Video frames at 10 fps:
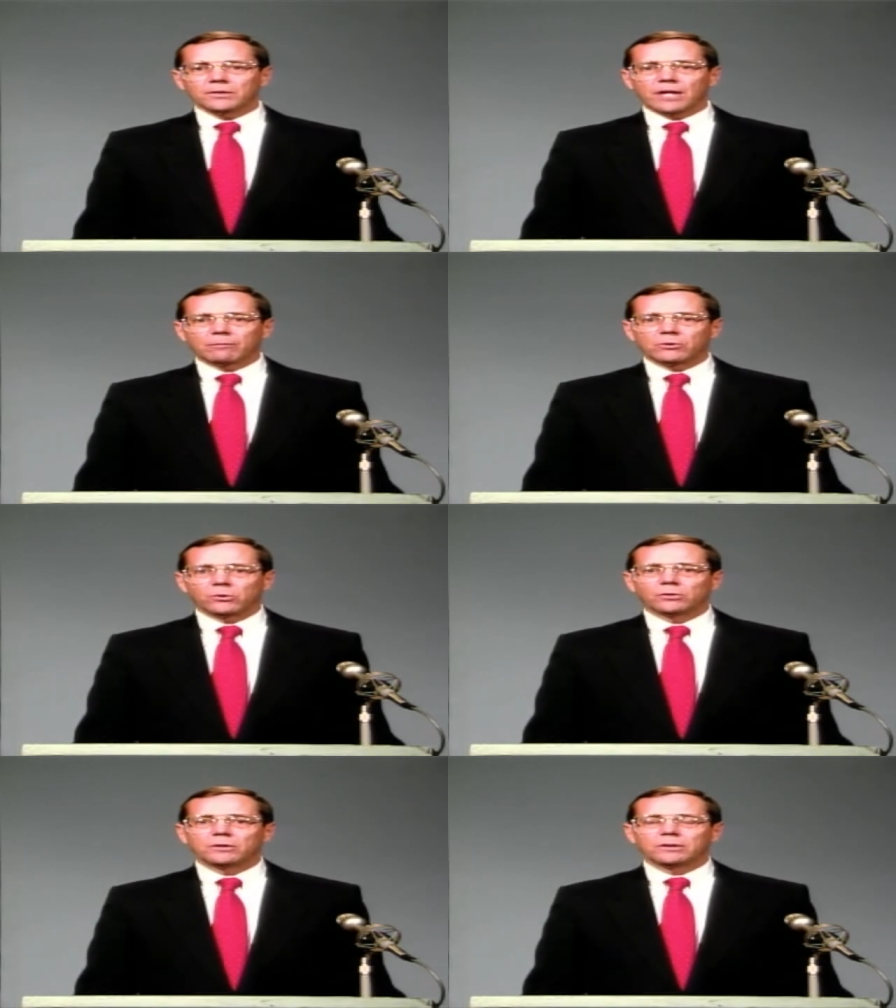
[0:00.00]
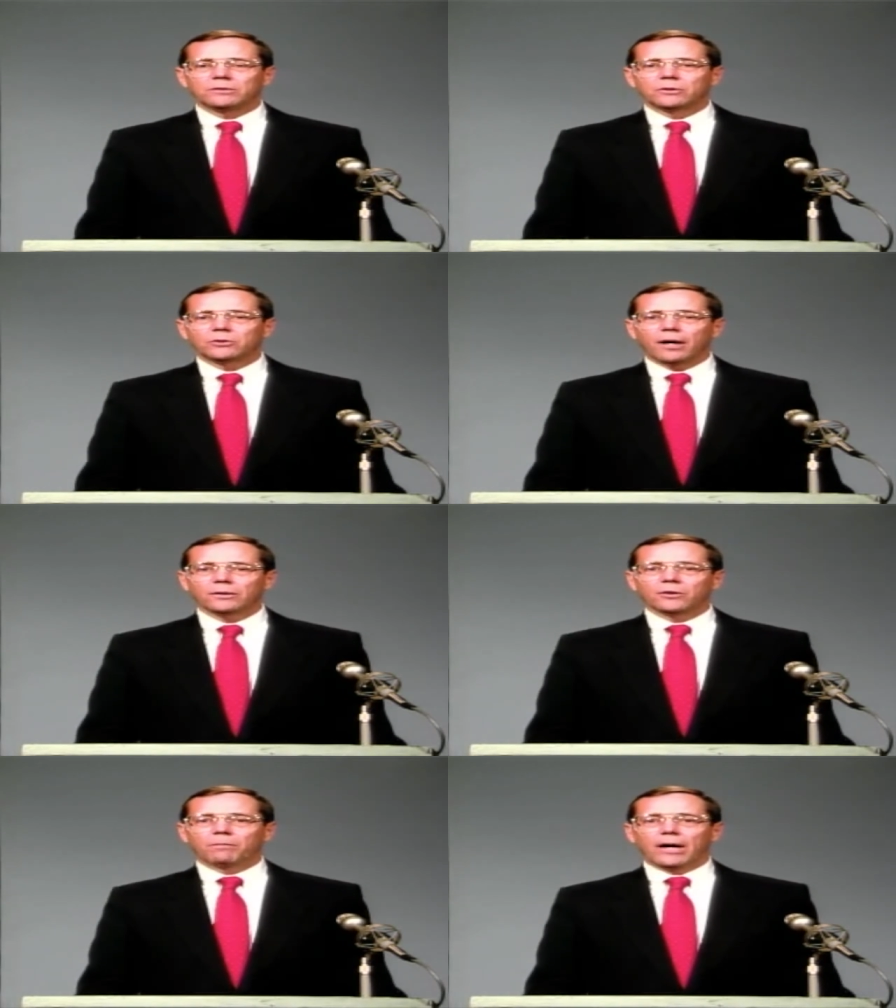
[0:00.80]
opportunity to
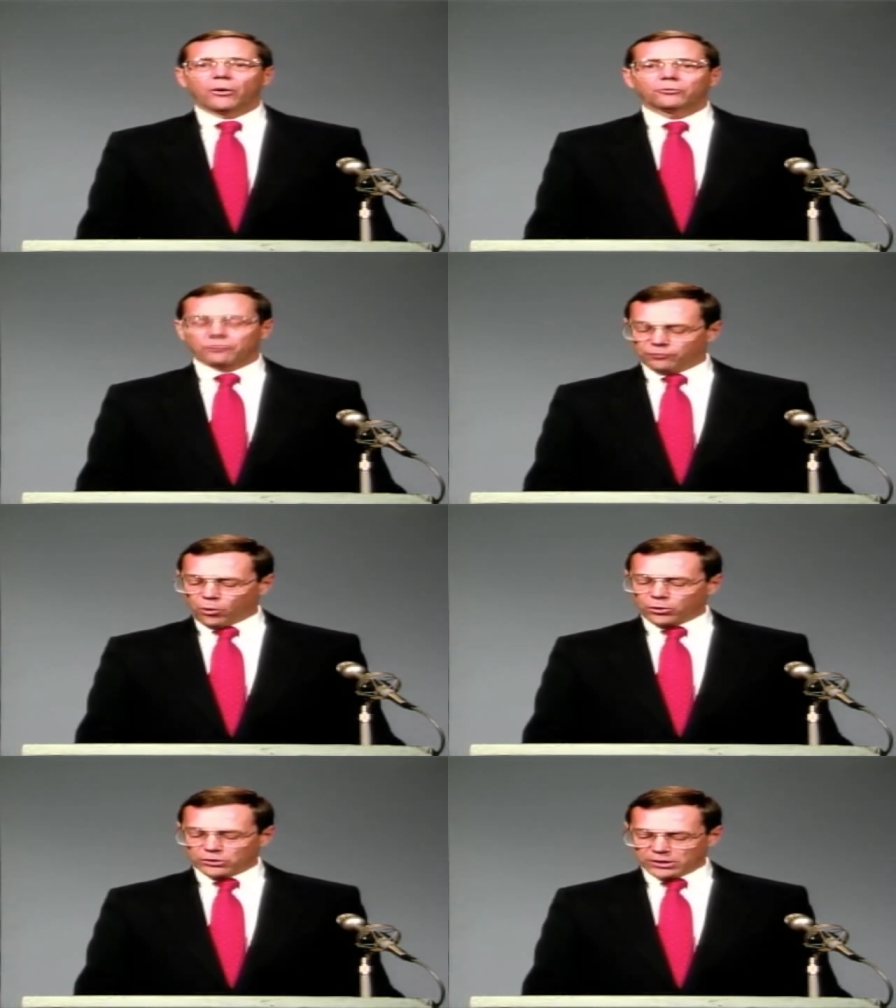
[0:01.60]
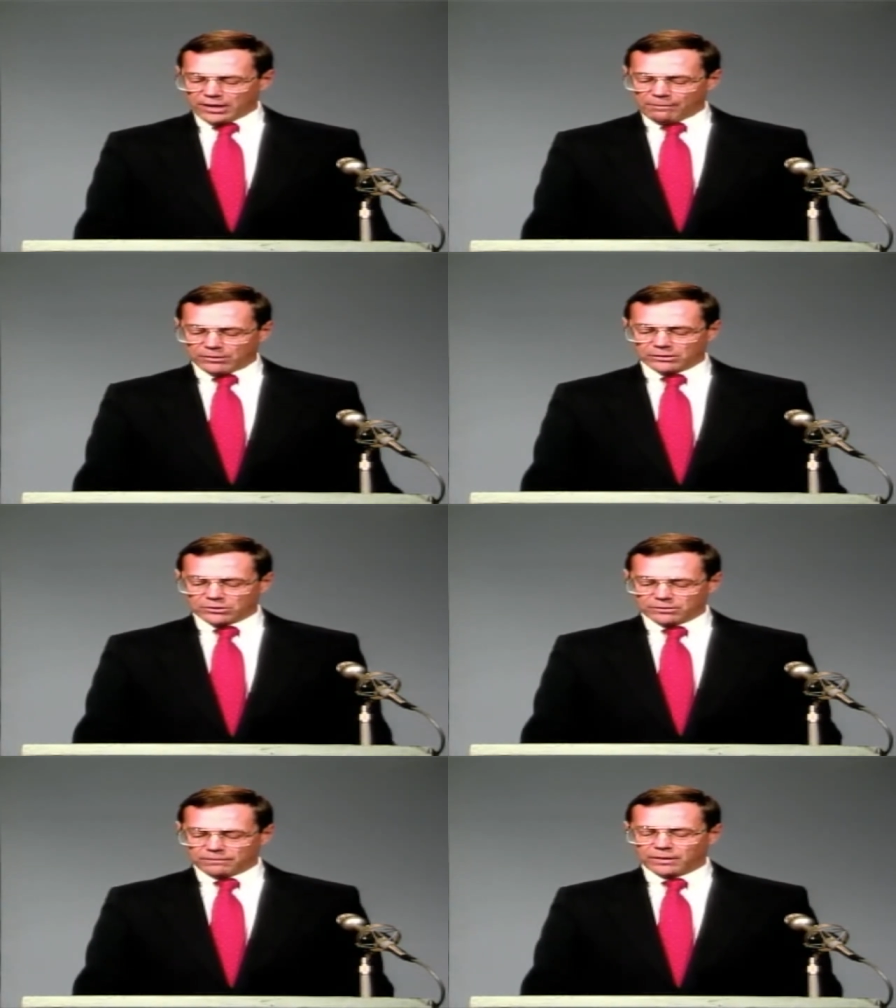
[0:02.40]
talk about 4
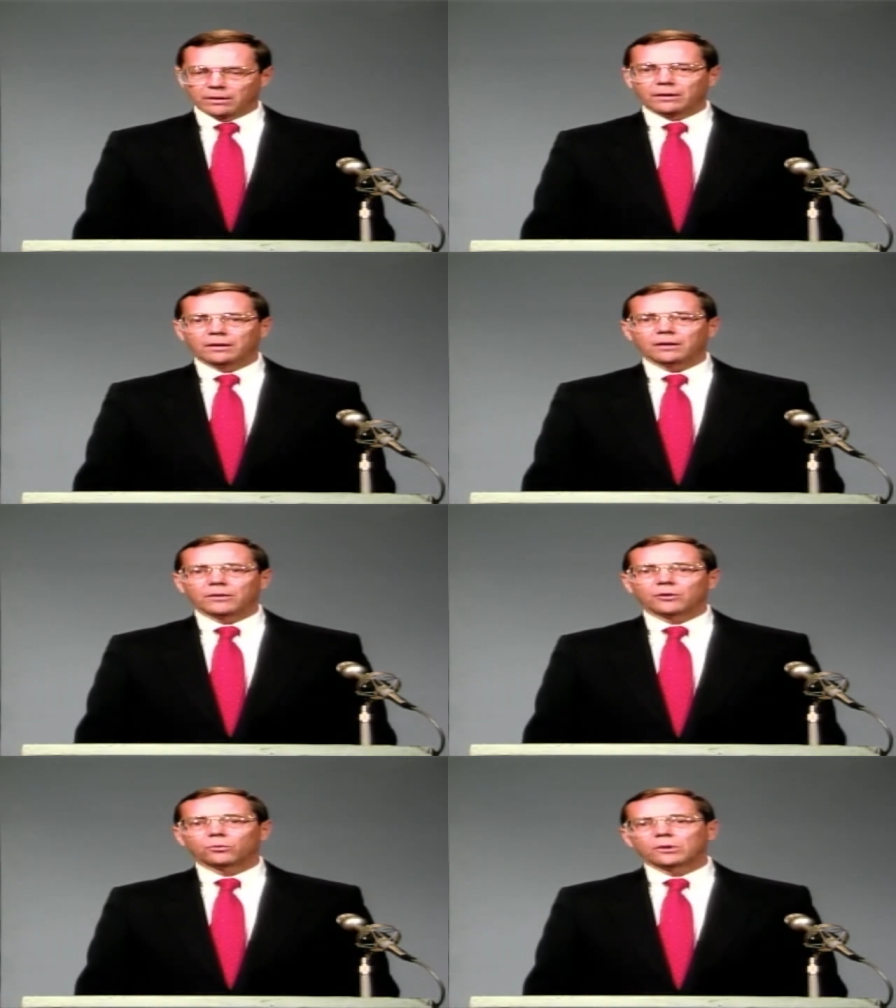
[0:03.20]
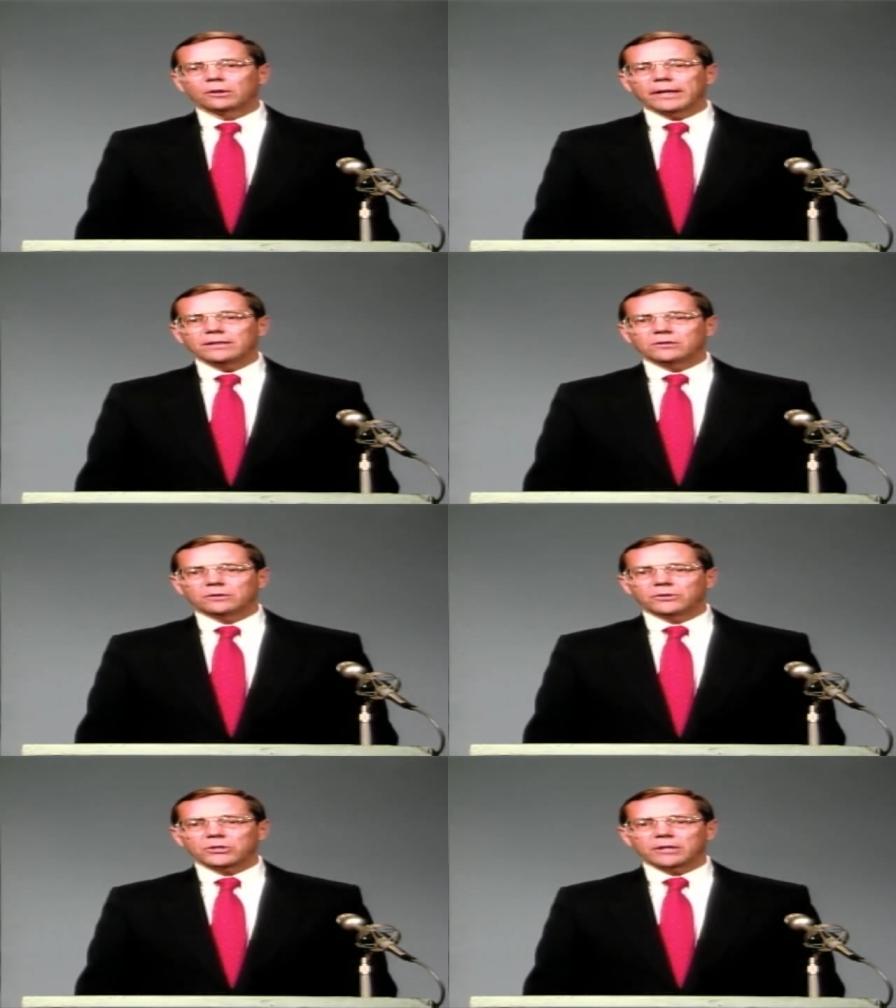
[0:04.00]
topics that relate to
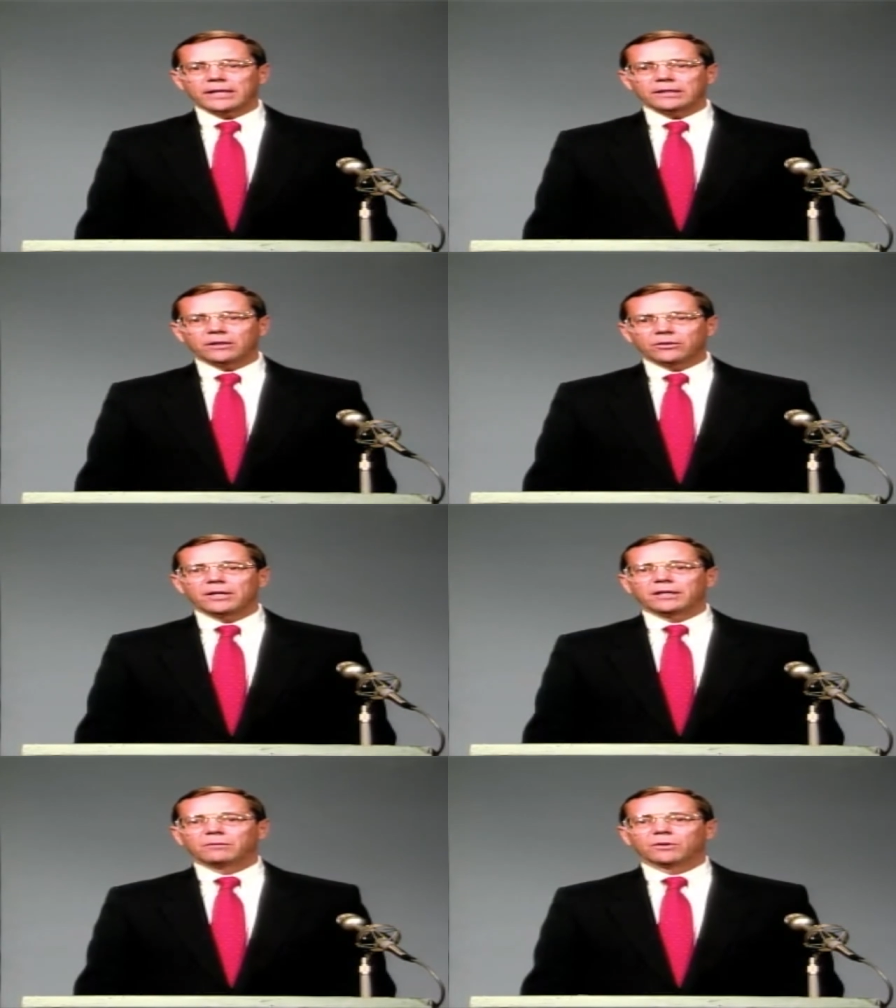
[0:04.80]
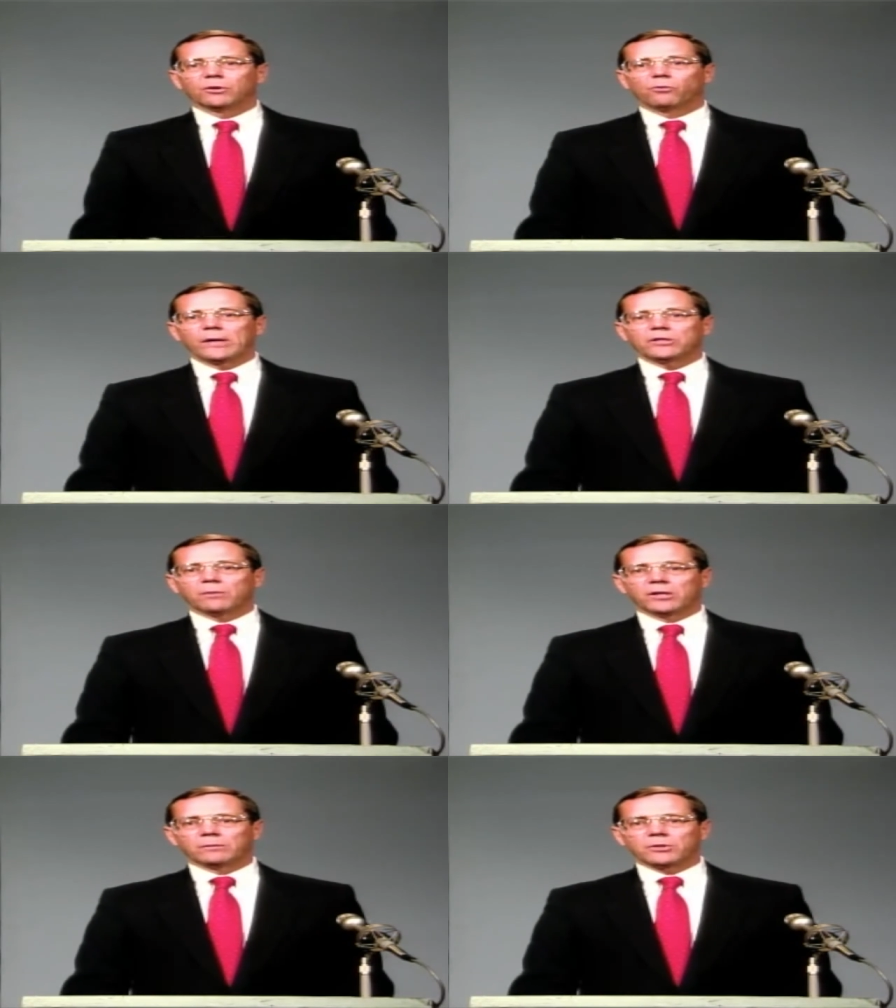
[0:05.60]
the stated theme of waste
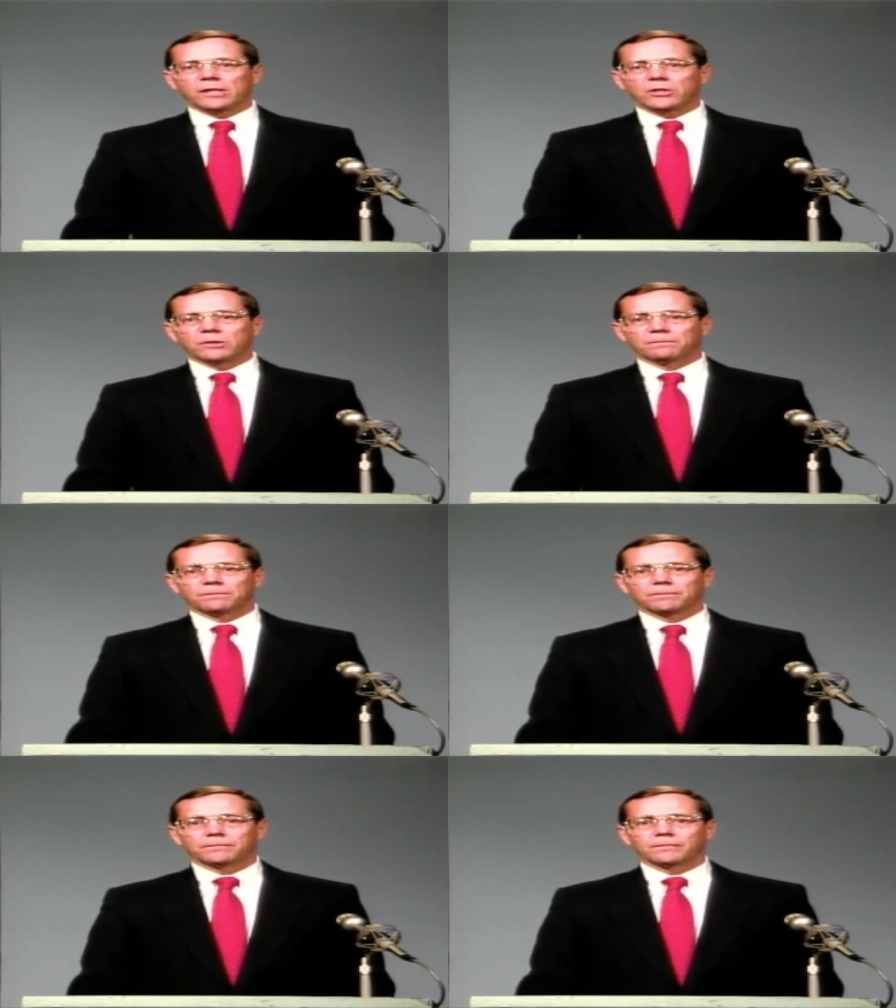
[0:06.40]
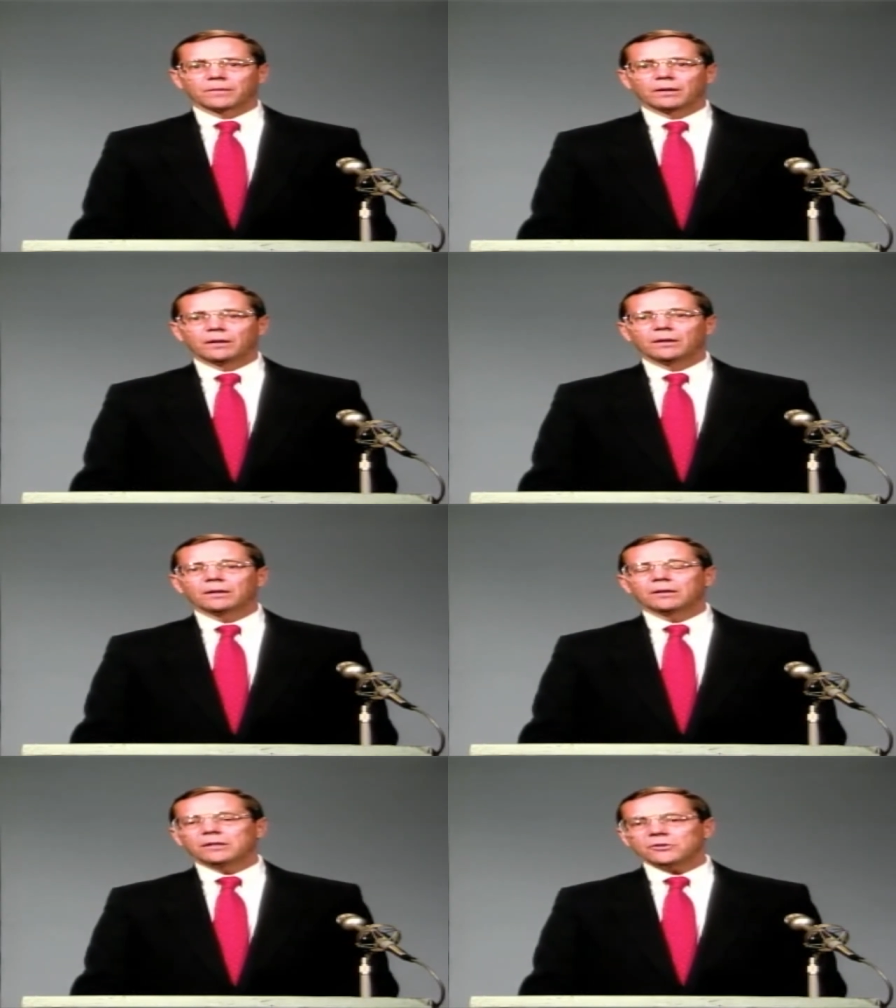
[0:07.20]
minimization.
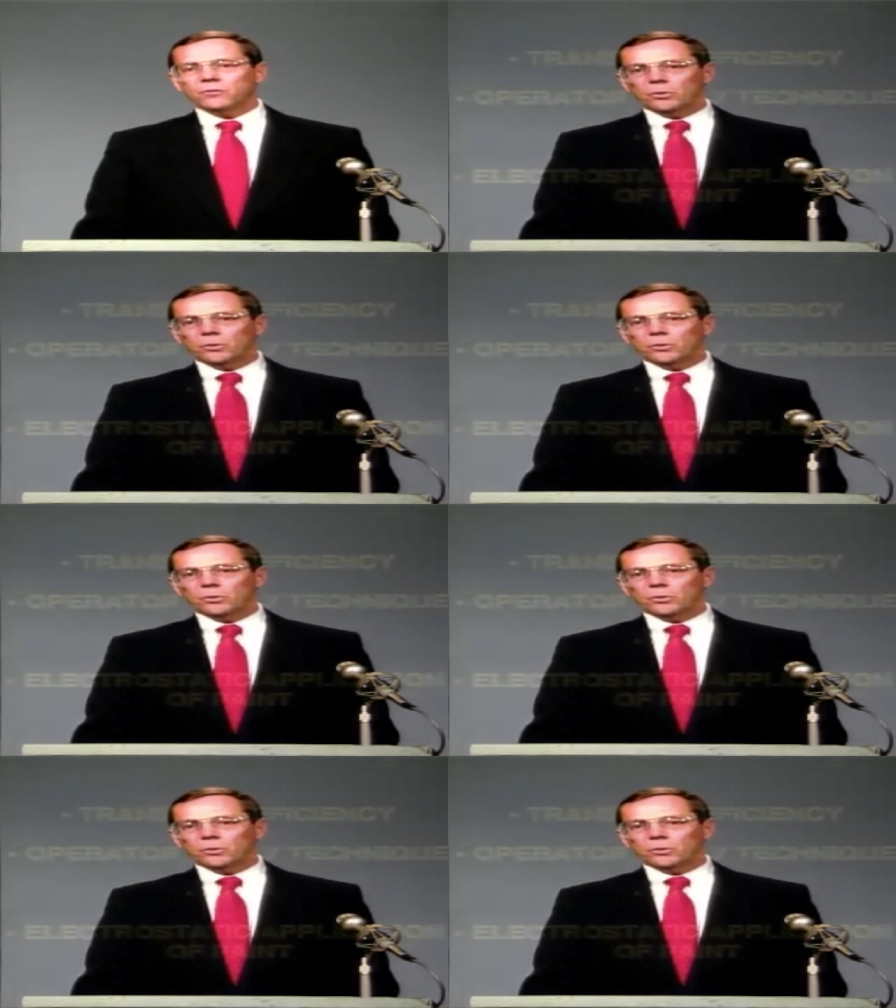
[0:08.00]
These 4